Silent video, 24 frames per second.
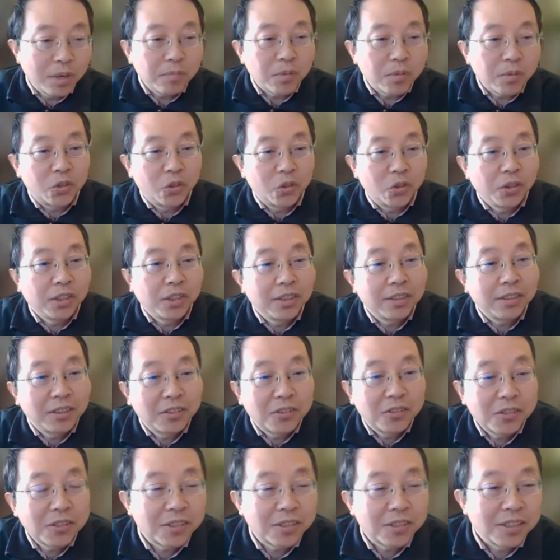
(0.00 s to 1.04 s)
I remember during
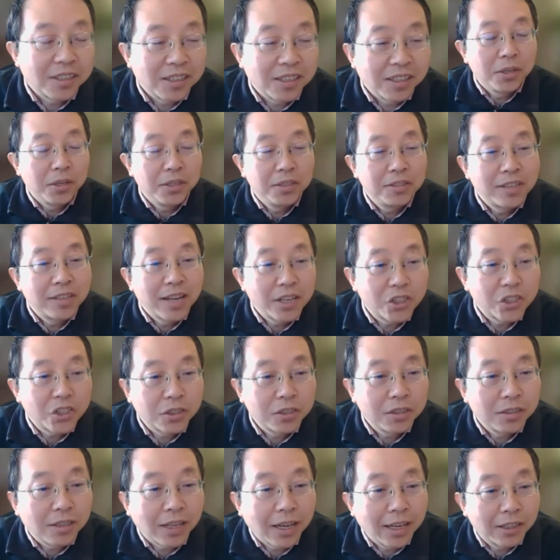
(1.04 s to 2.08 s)
this our
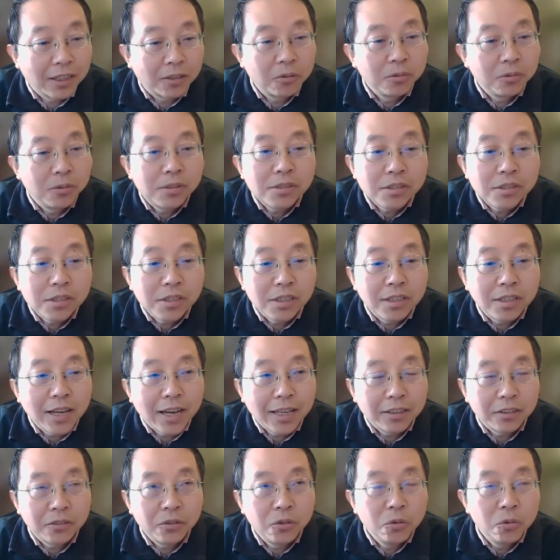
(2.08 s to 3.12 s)
interaction, I could see
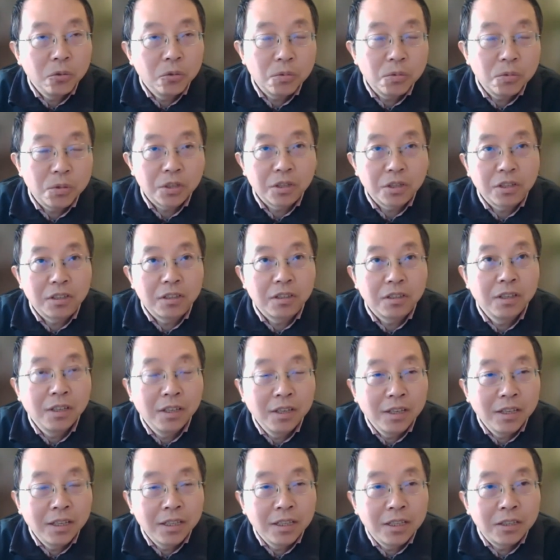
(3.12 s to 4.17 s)
that you were
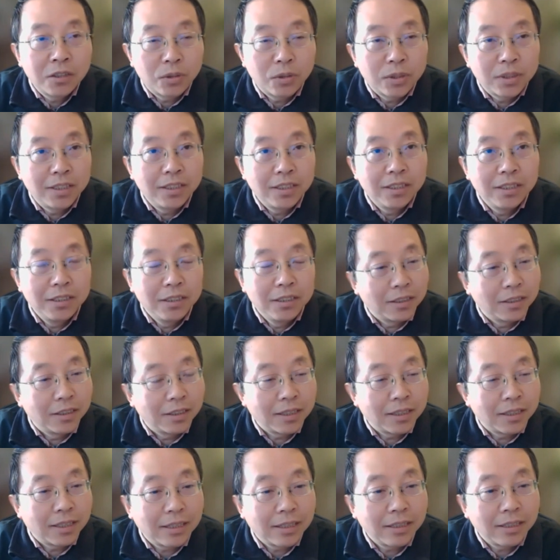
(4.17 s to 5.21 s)

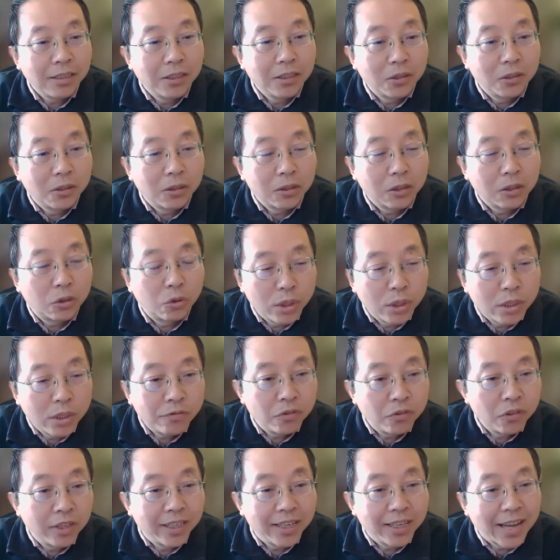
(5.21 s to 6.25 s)
really,
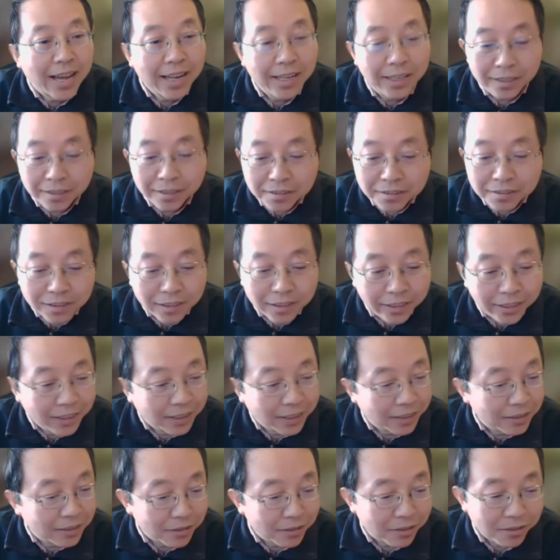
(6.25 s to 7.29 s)
gracefully,
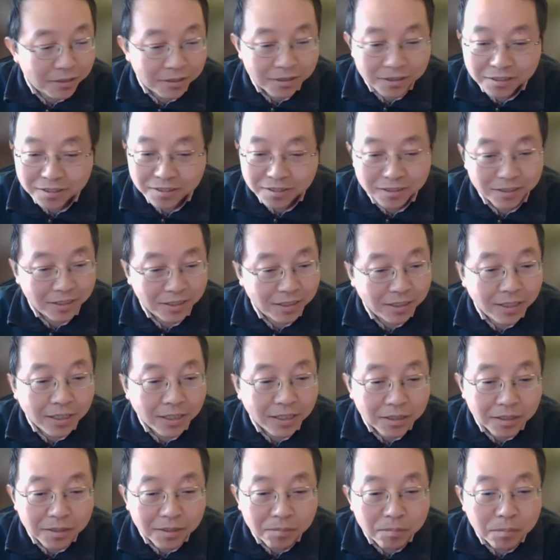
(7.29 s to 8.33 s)
elegantly, and just
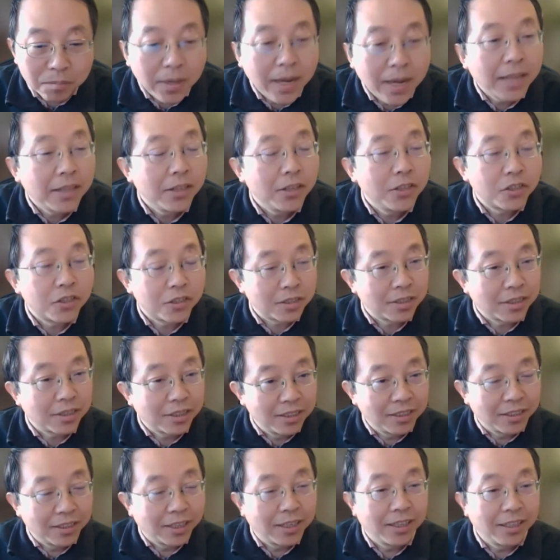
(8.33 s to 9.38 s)
managed
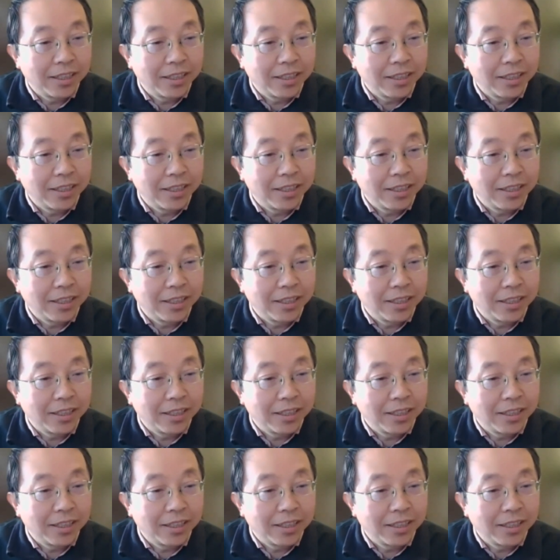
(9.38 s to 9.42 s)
